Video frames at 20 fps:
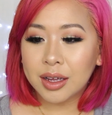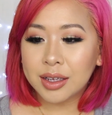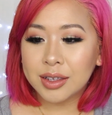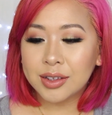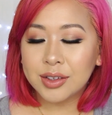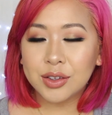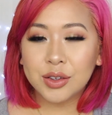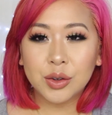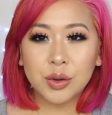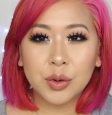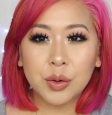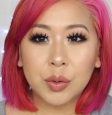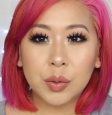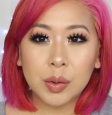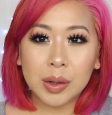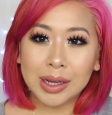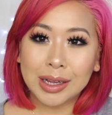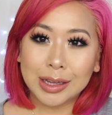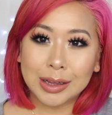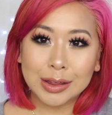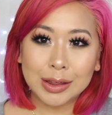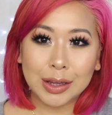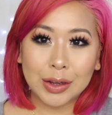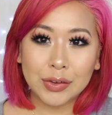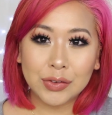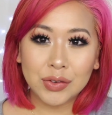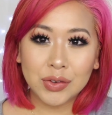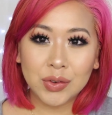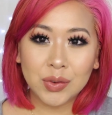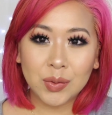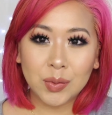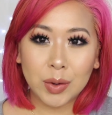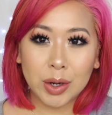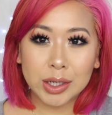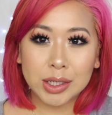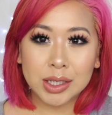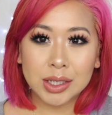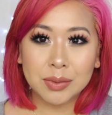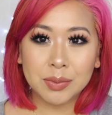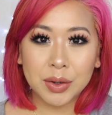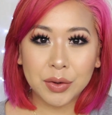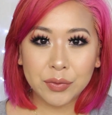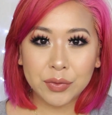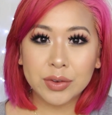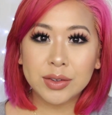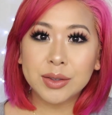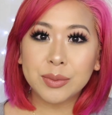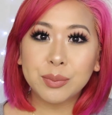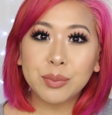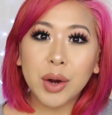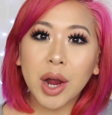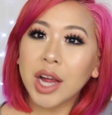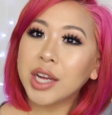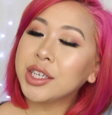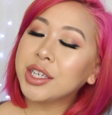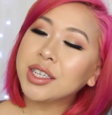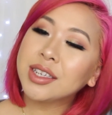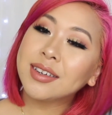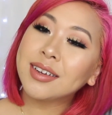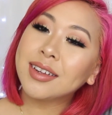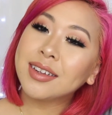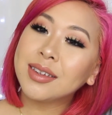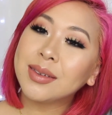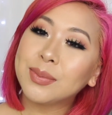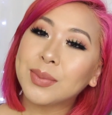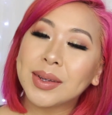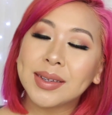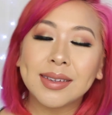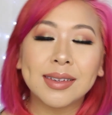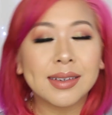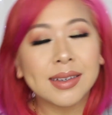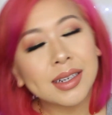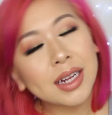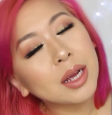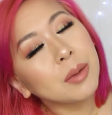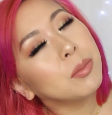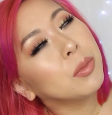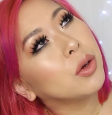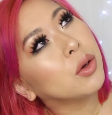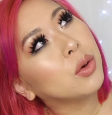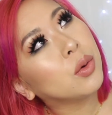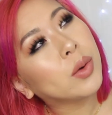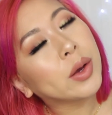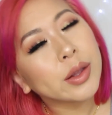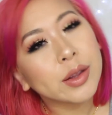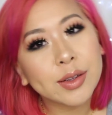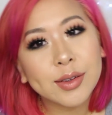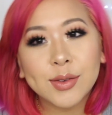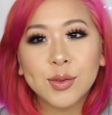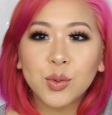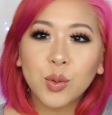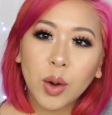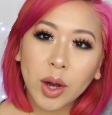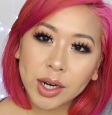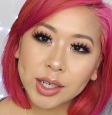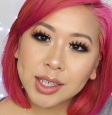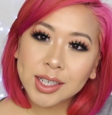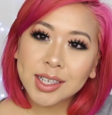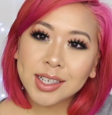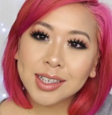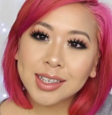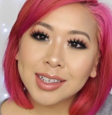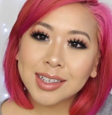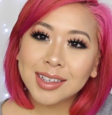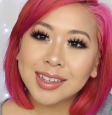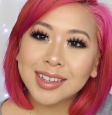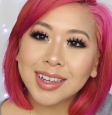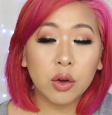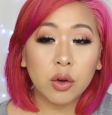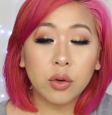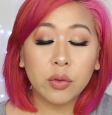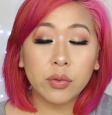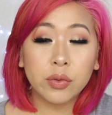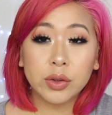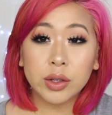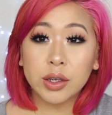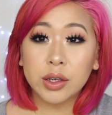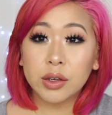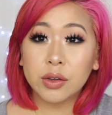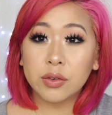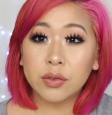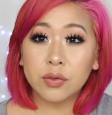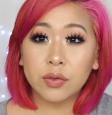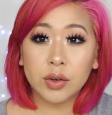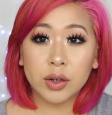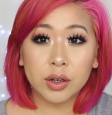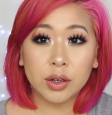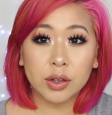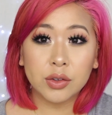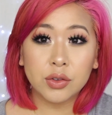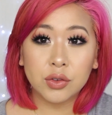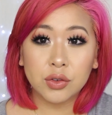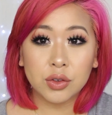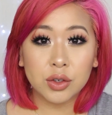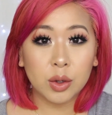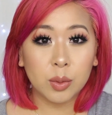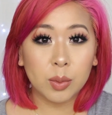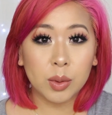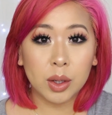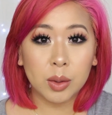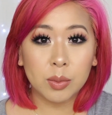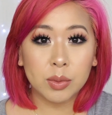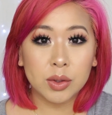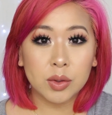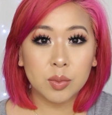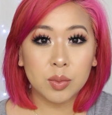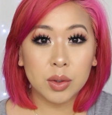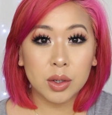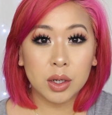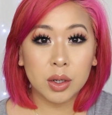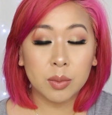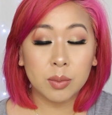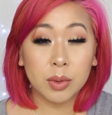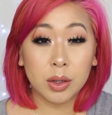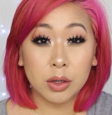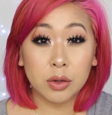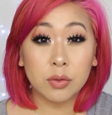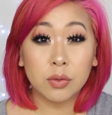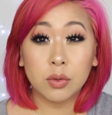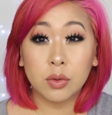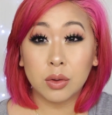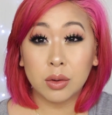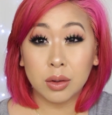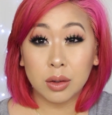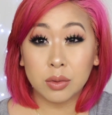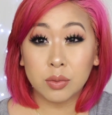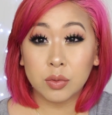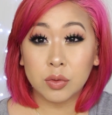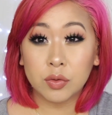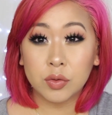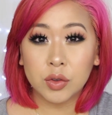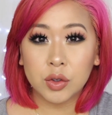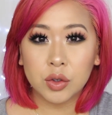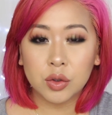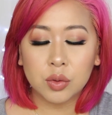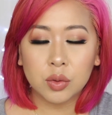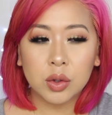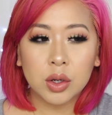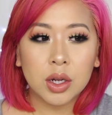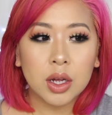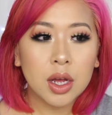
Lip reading: So thanks for watching my first impressions plus the demo and the swatches. Hopefully very soon I'll be able to put up like a full-on review.